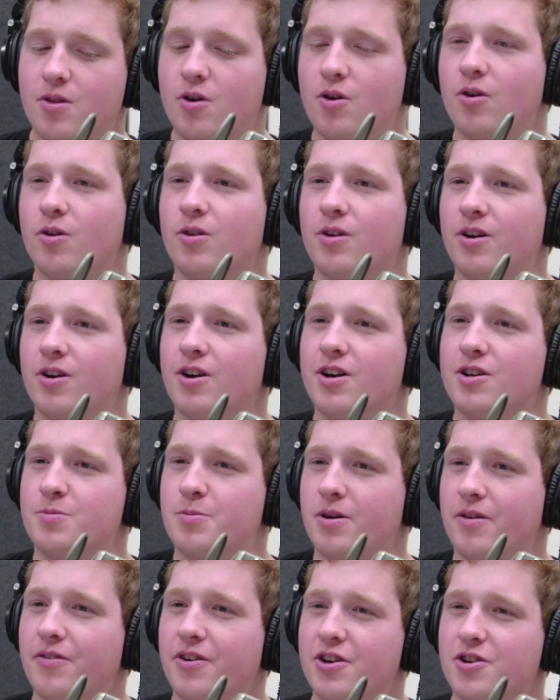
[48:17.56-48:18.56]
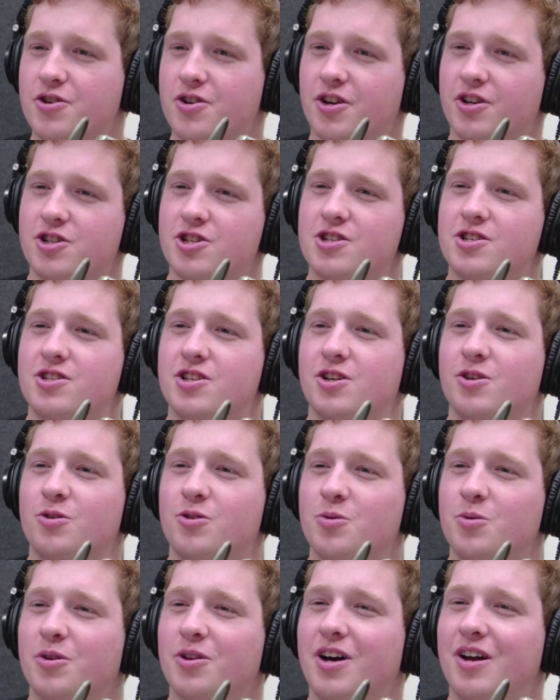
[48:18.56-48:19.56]
earlier as part of your introduction is that you'll
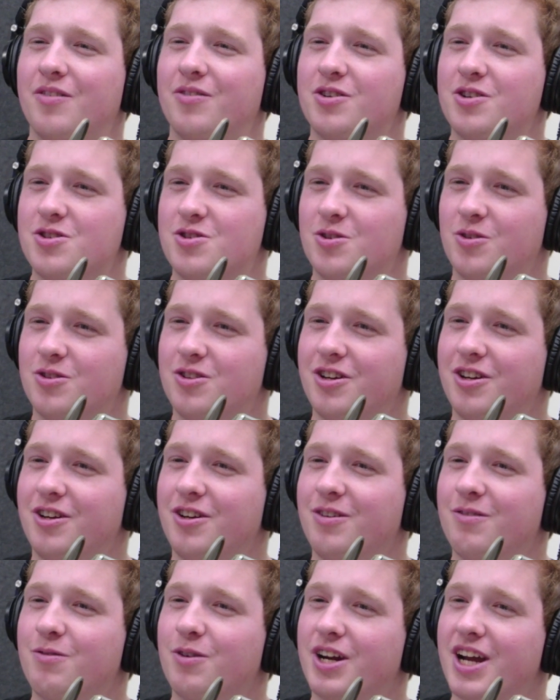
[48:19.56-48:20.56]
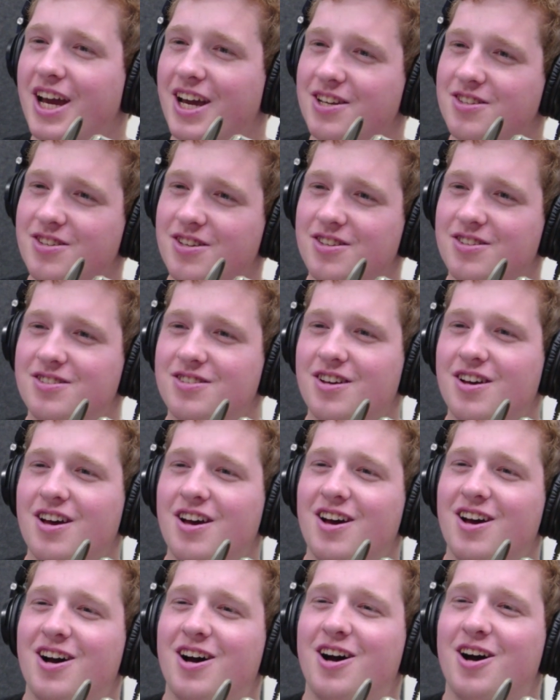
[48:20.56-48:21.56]
do a lot of consulting for cases.
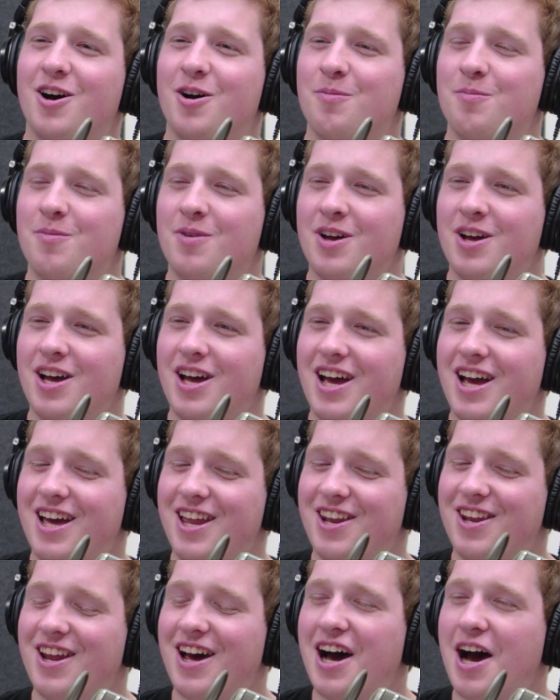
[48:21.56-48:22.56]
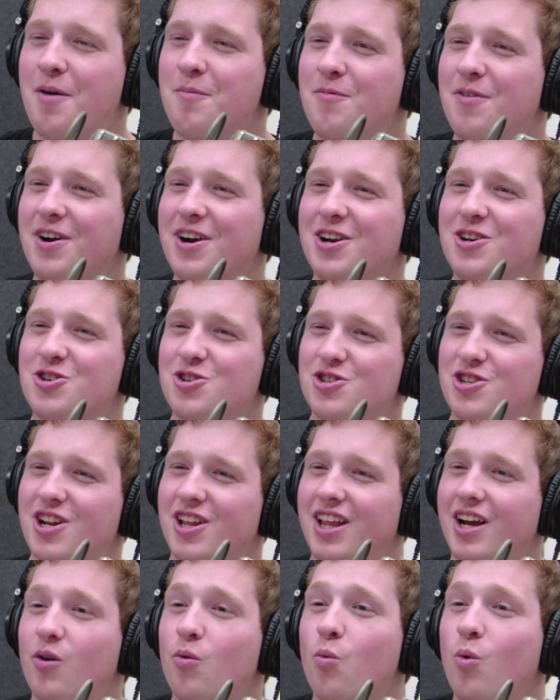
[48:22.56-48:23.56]
And I'm very interested
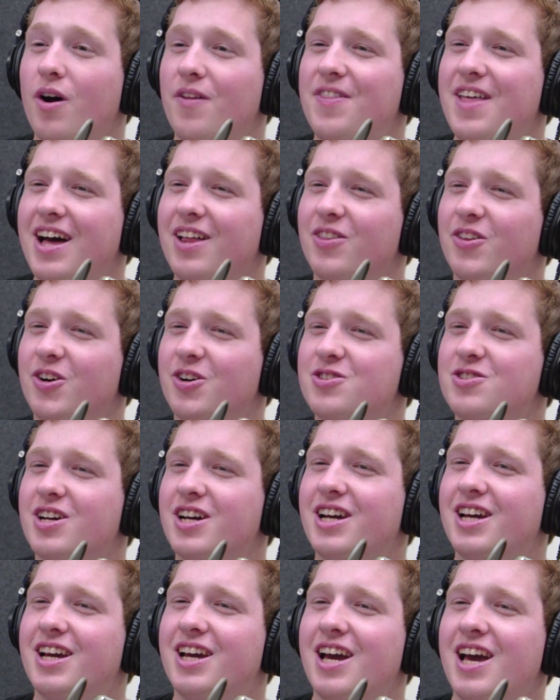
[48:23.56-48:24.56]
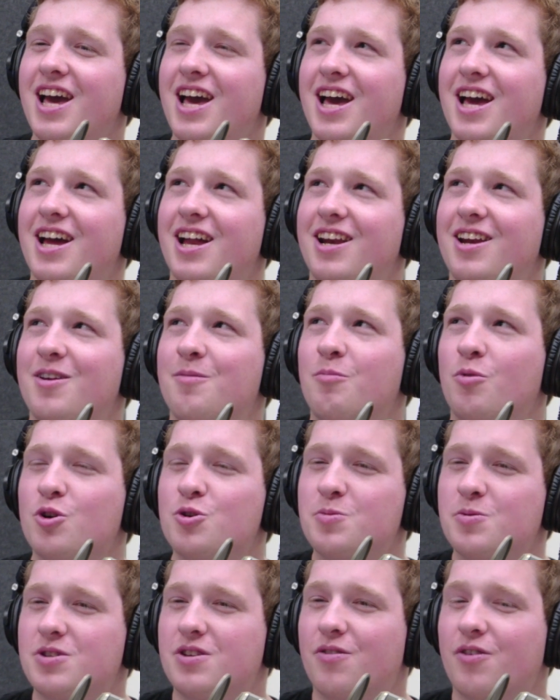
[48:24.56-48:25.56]
in like what that looks like, and
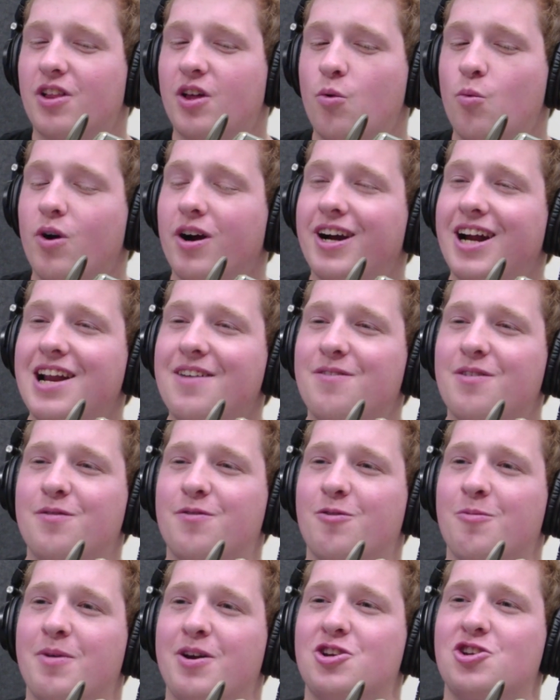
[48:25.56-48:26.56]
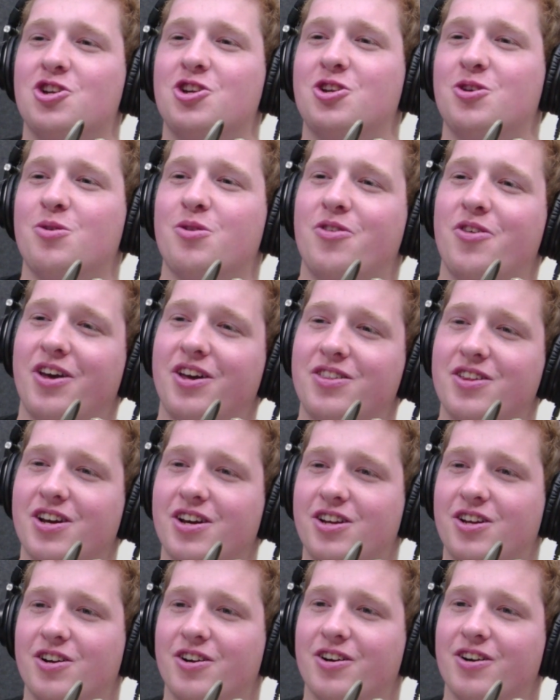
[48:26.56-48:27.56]
more specifically, what kind of information do you think
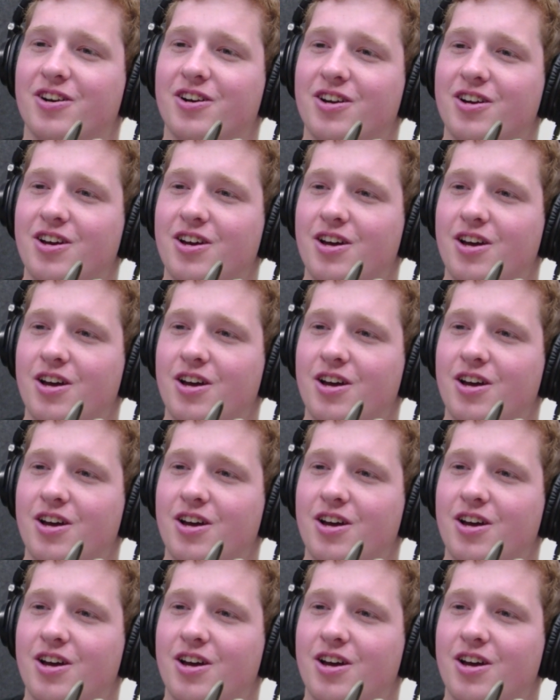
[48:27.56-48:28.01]
that you're